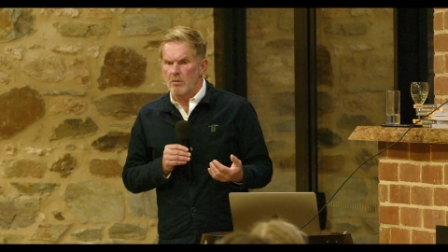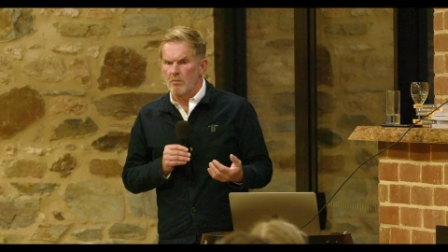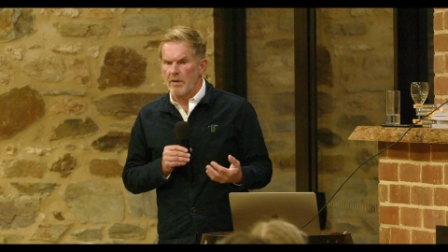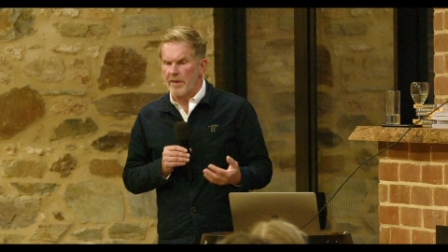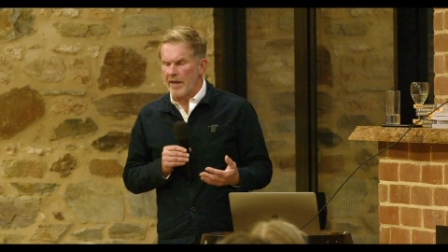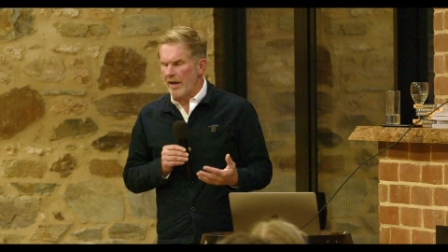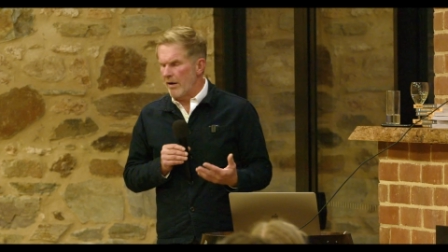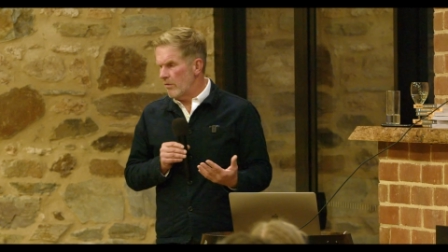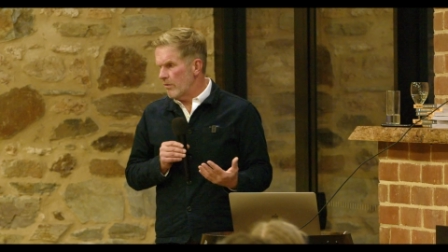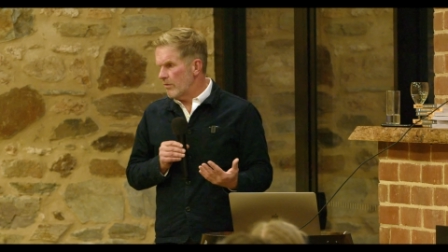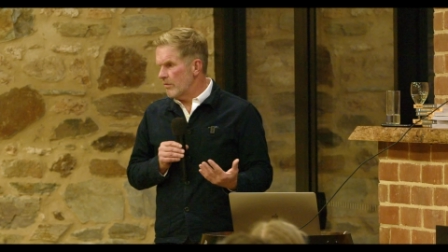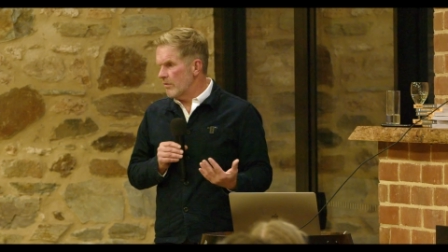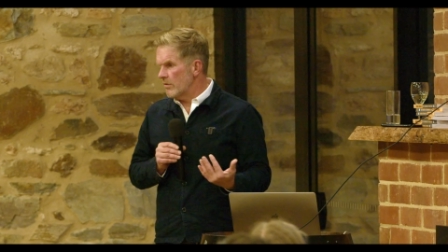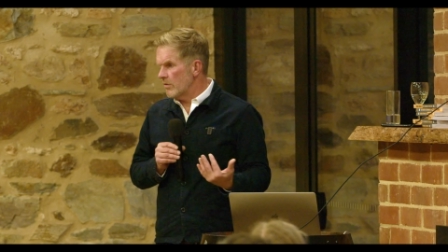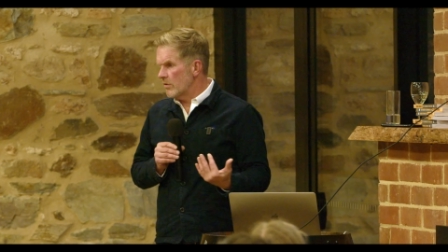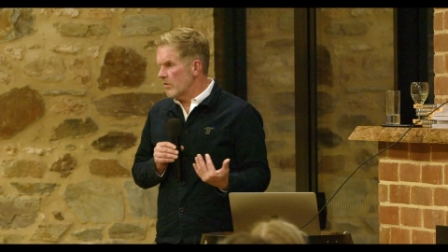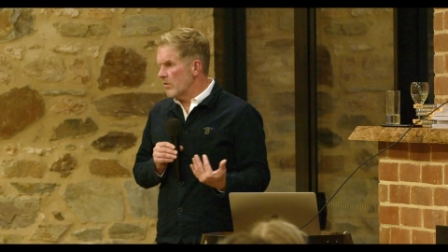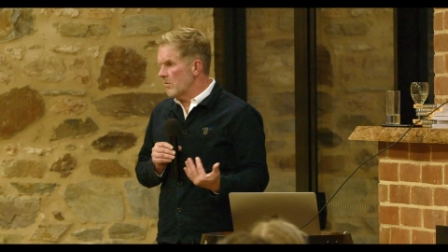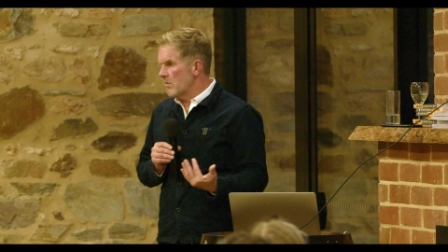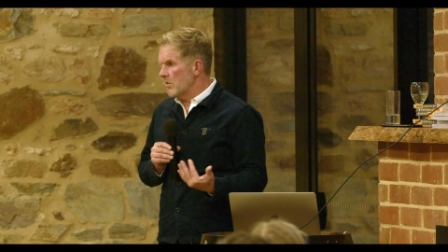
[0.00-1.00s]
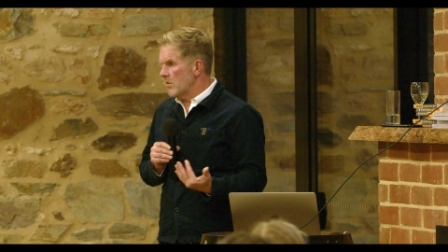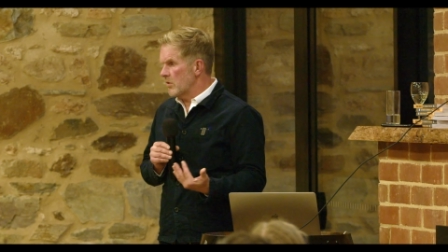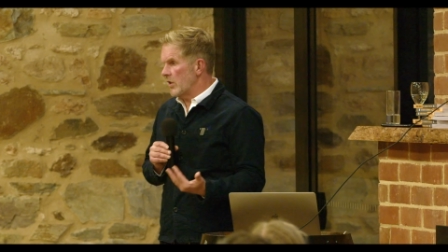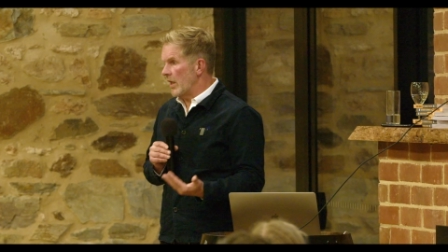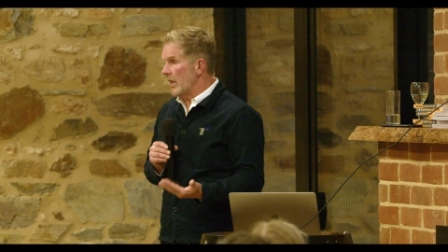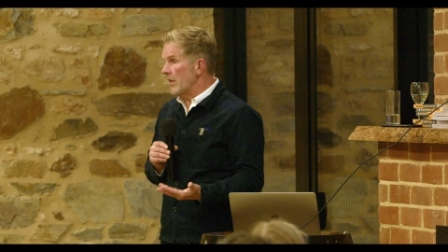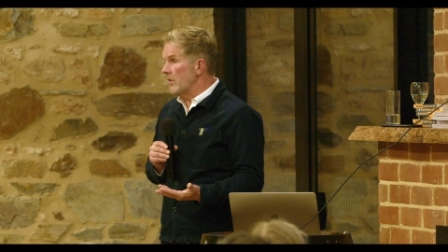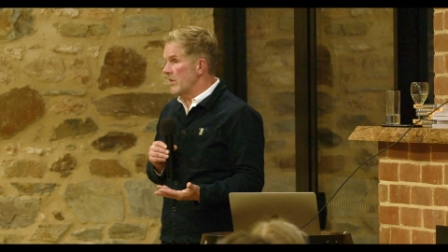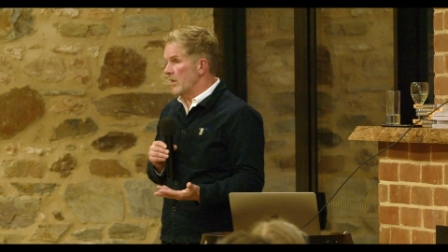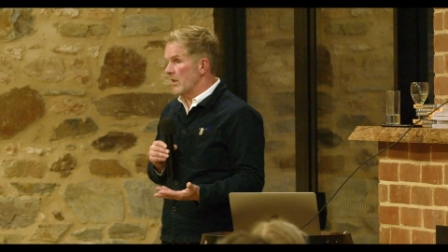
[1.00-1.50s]
without
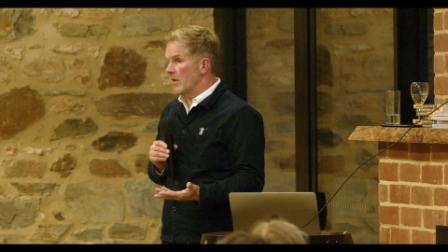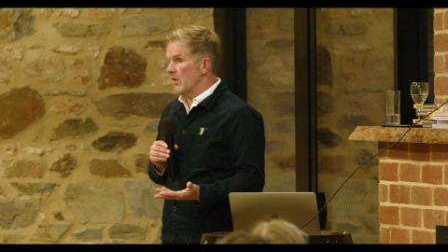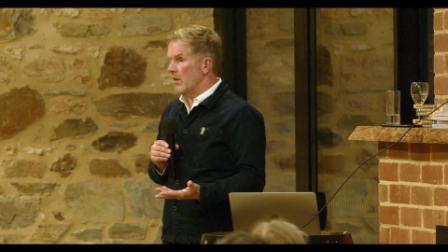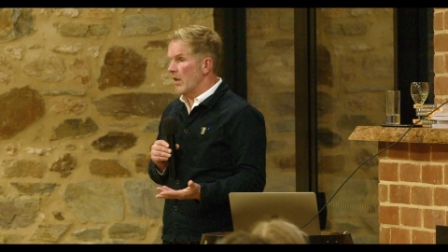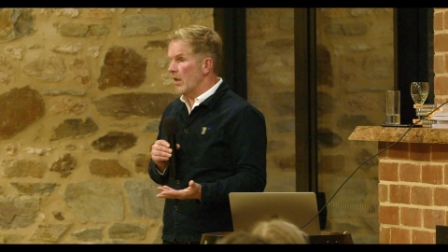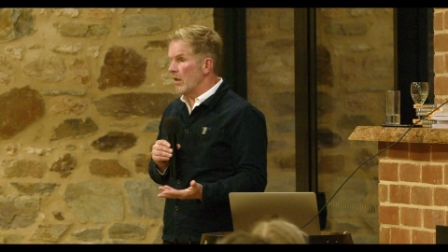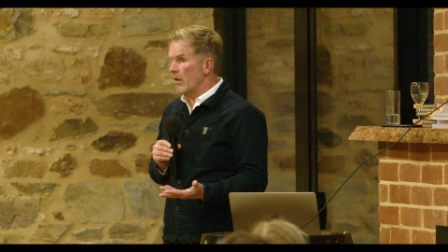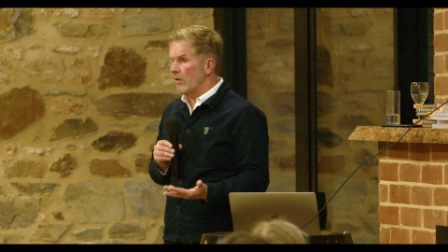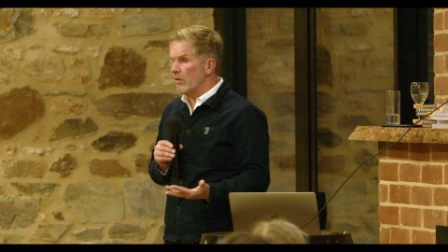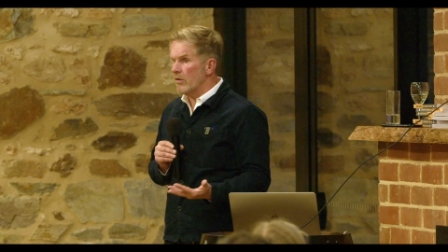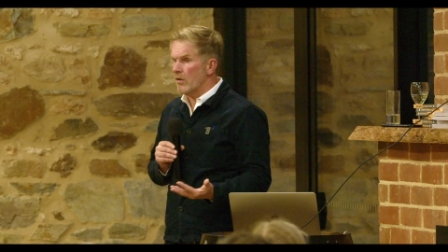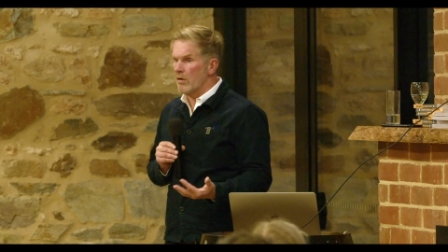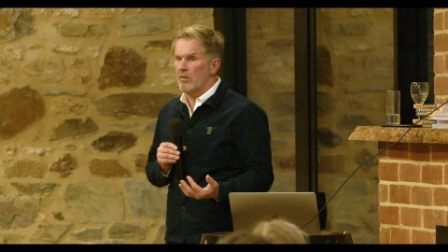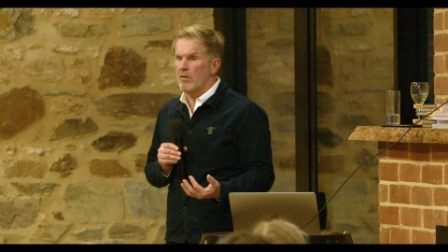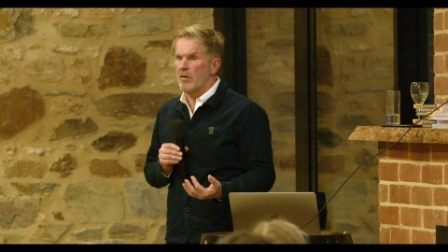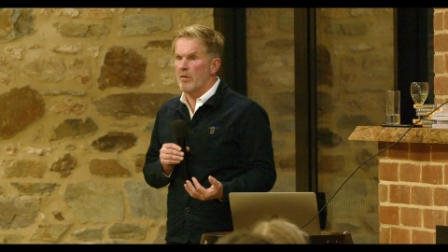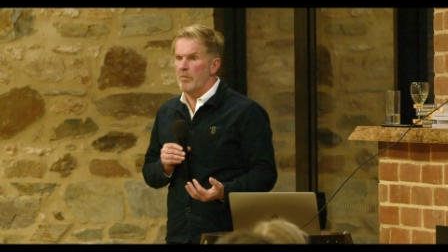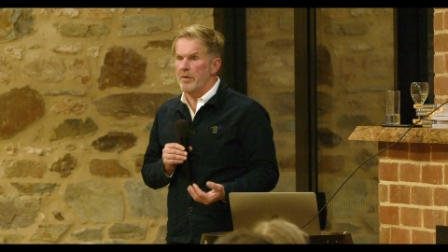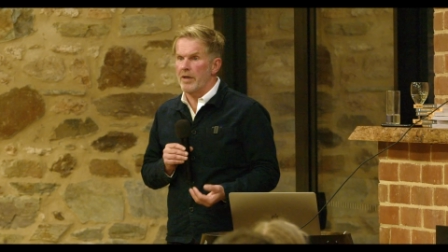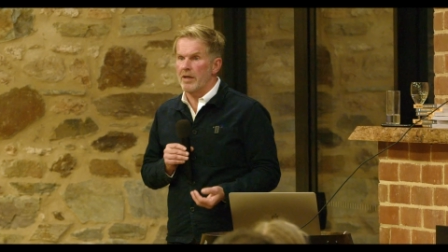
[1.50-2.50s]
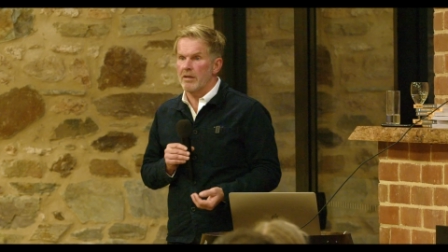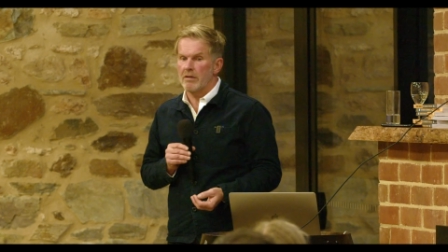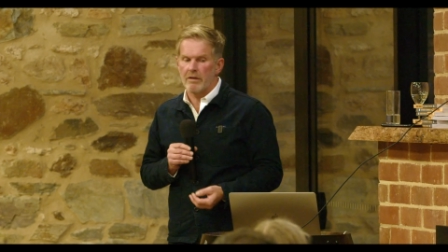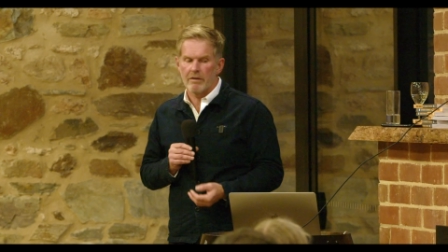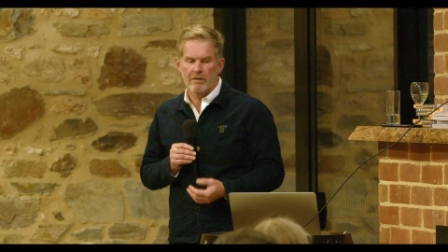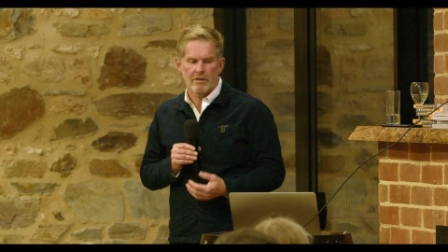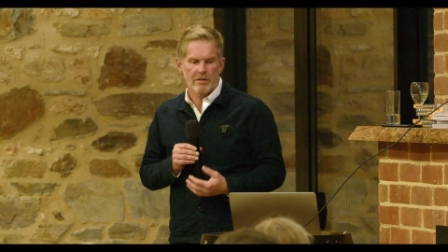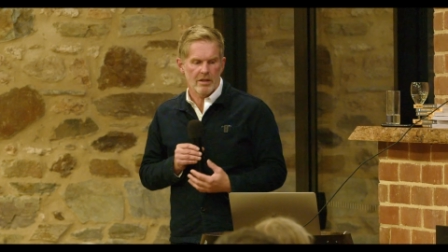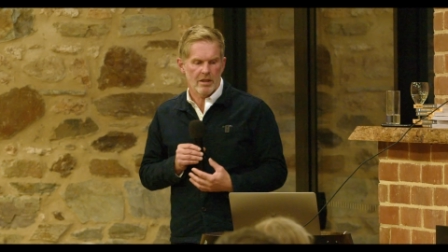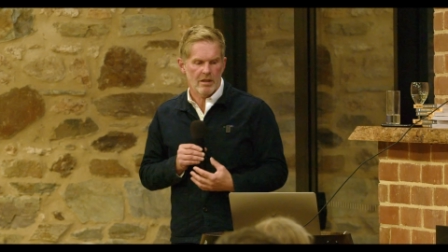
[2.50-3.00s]
changing a, a, logo or a brand or
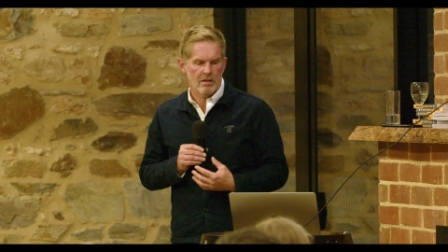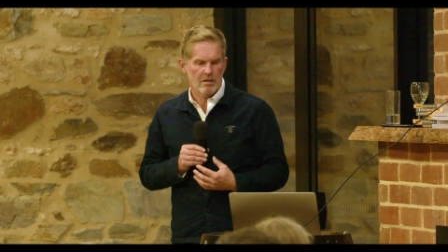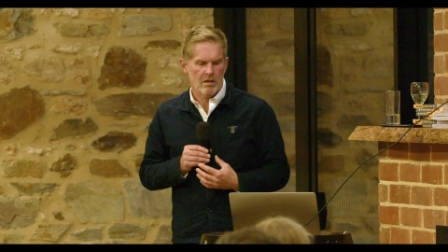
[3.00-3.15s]
everything.